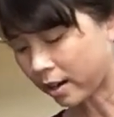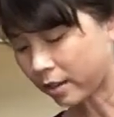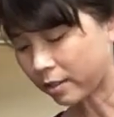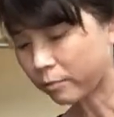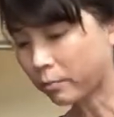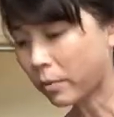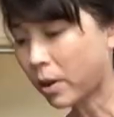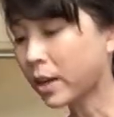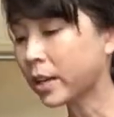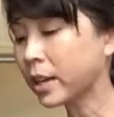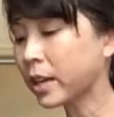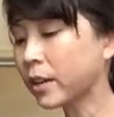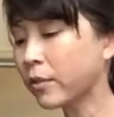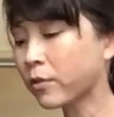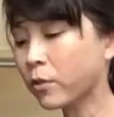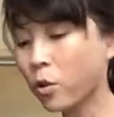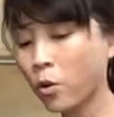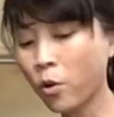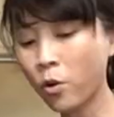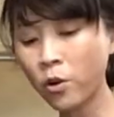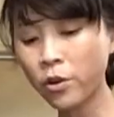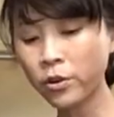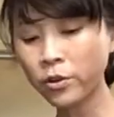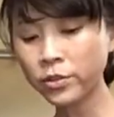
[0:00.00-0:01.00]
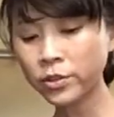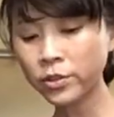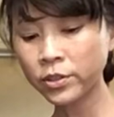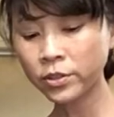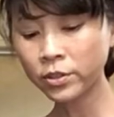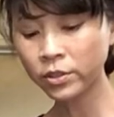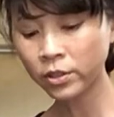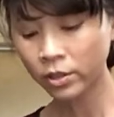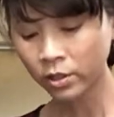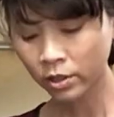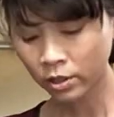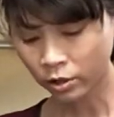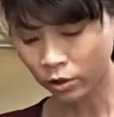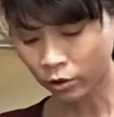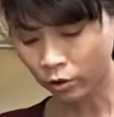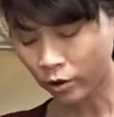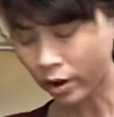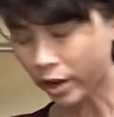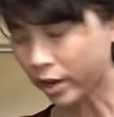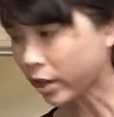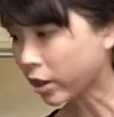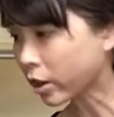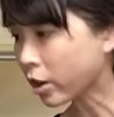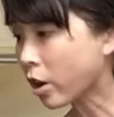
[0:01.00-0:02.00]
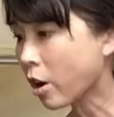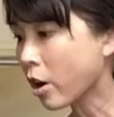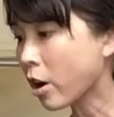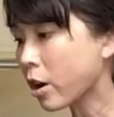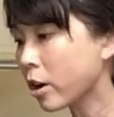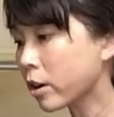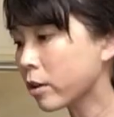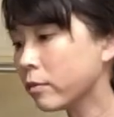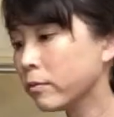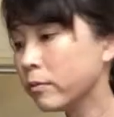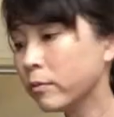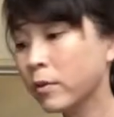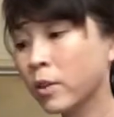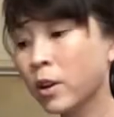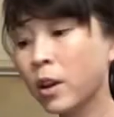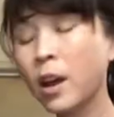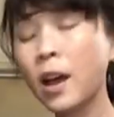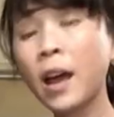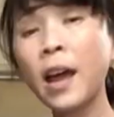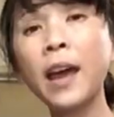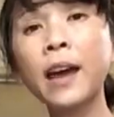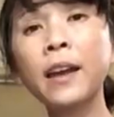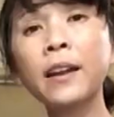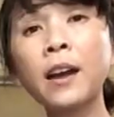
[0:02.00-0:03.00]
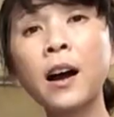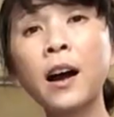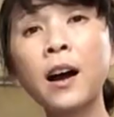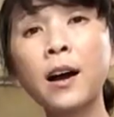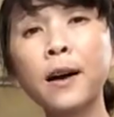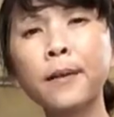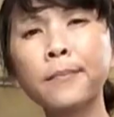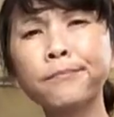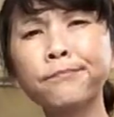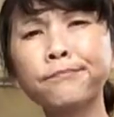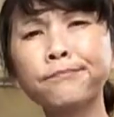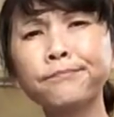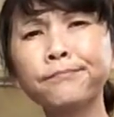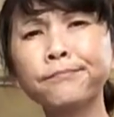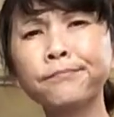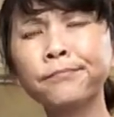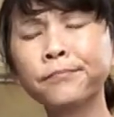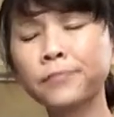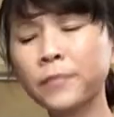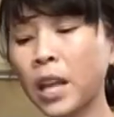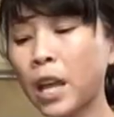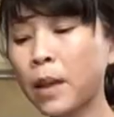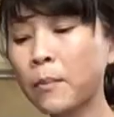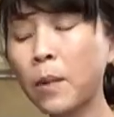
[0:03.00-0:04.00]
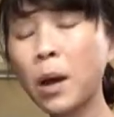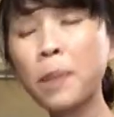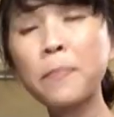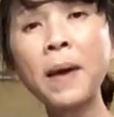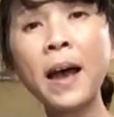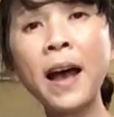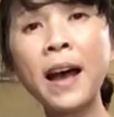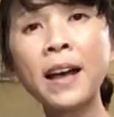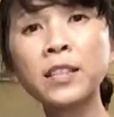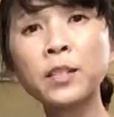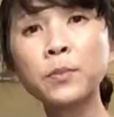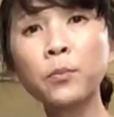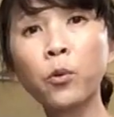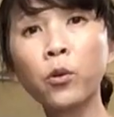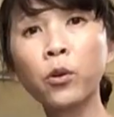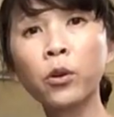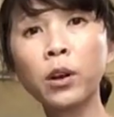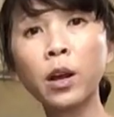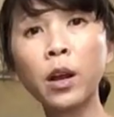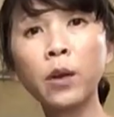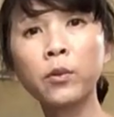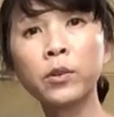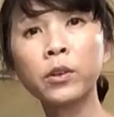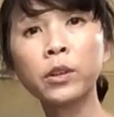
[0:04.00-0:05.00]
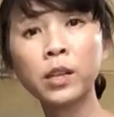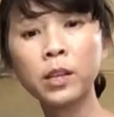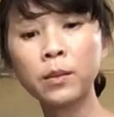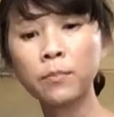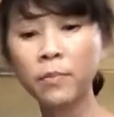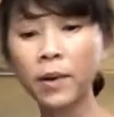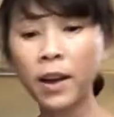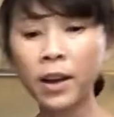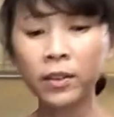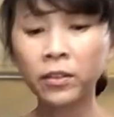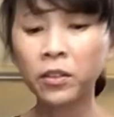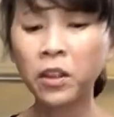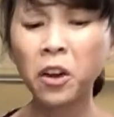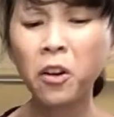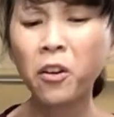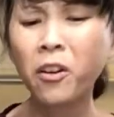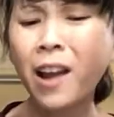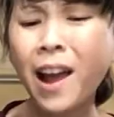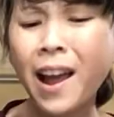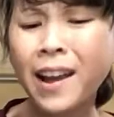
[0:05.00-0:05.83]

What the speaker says: Money, of course, credit card, and my passport I would keep back there.